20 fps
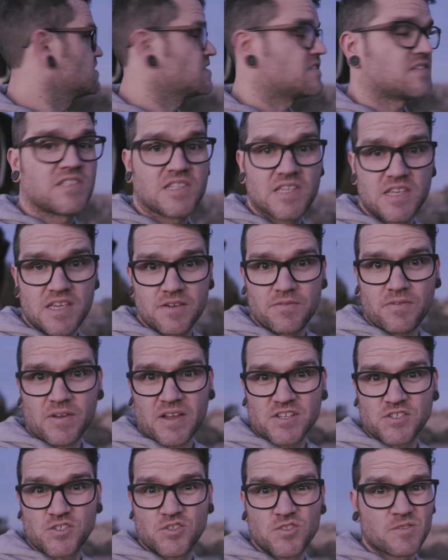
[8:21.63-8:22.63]
see if I
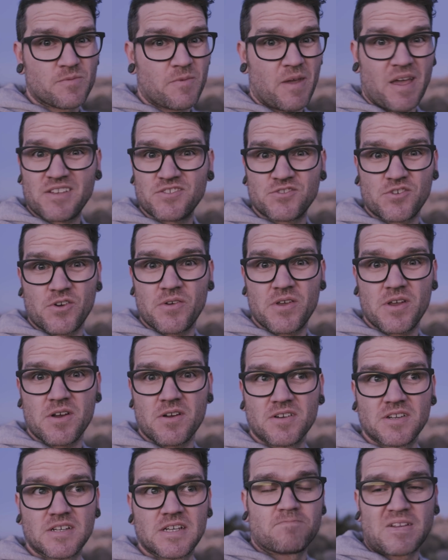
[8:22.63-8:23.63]
can shoot some astro here.
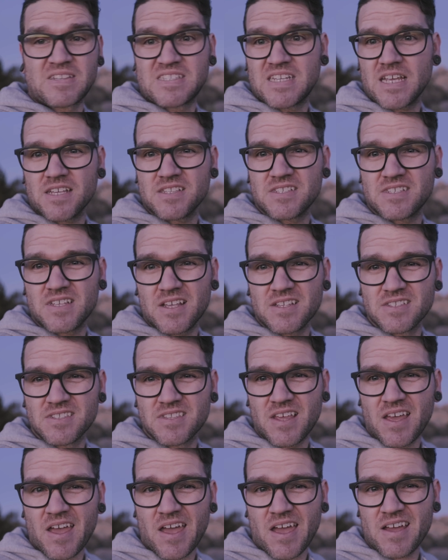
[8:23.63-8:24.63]
My ticket says
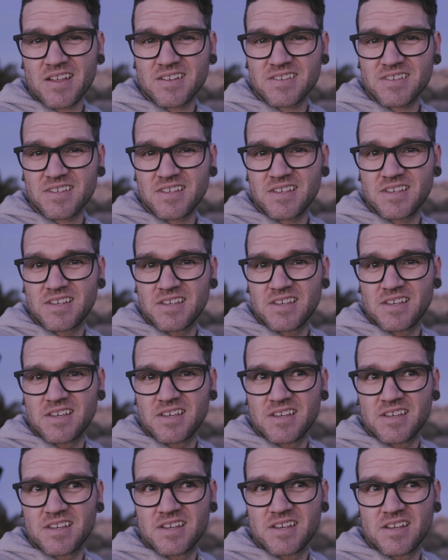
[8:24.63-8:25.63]
that
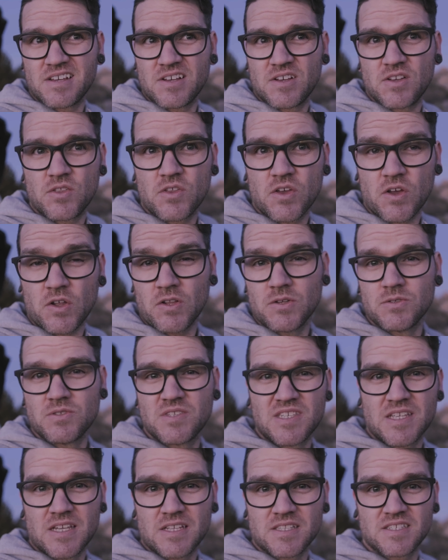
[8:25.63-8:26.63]
it
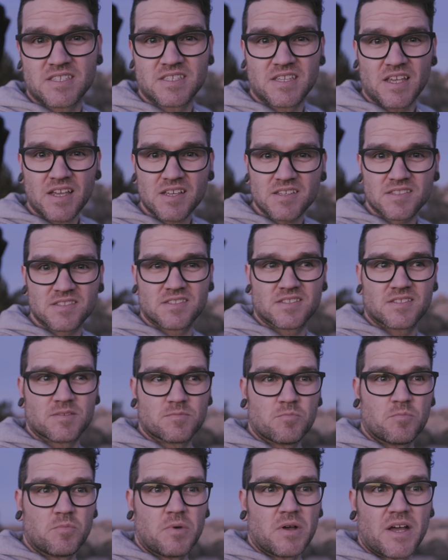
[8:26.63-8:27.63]
closes at 6,
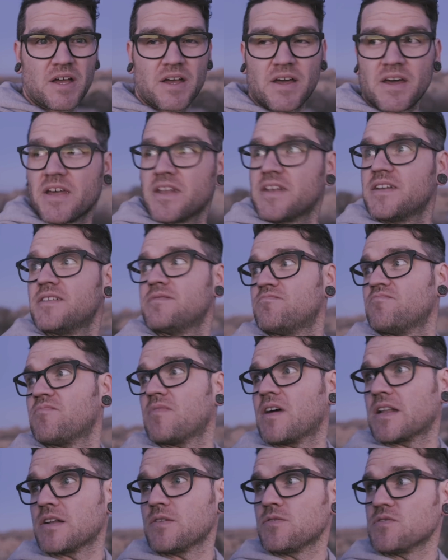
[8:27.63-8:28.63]
but
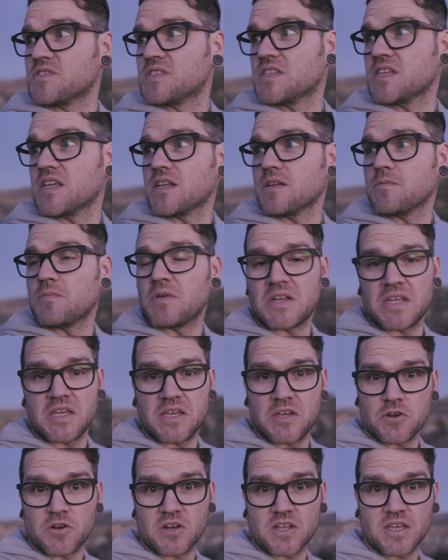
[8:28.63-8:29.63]
I don't see anybody
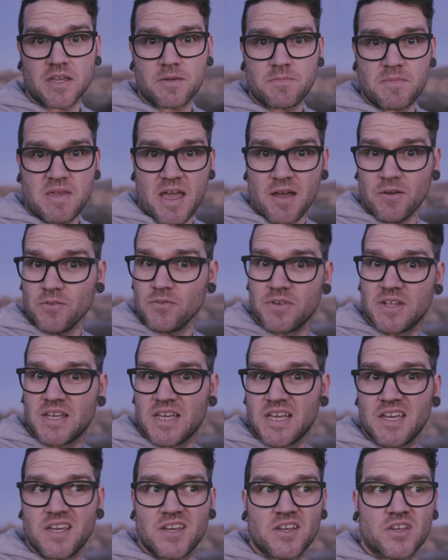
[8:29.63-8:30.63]
here to kick me out.
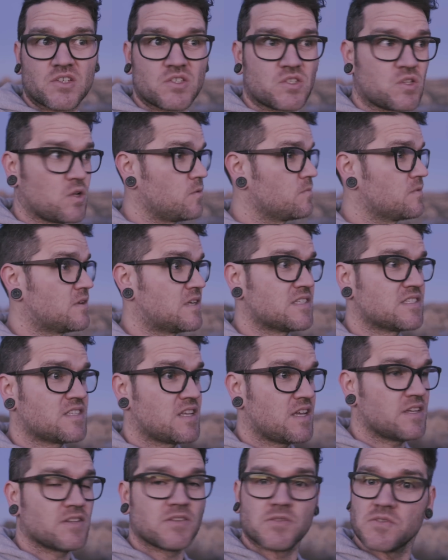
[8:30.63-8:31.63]
So I'm gonna
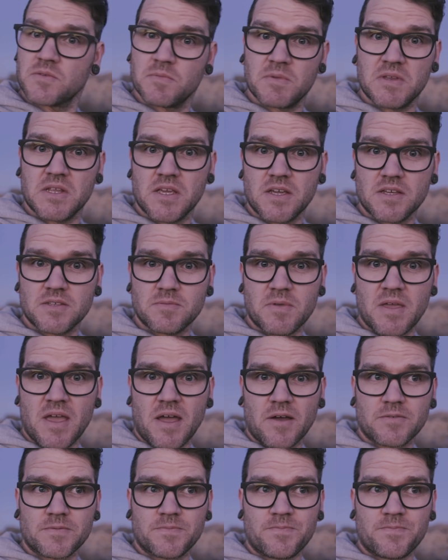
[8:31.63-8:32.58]
stay until somebody kicks me out.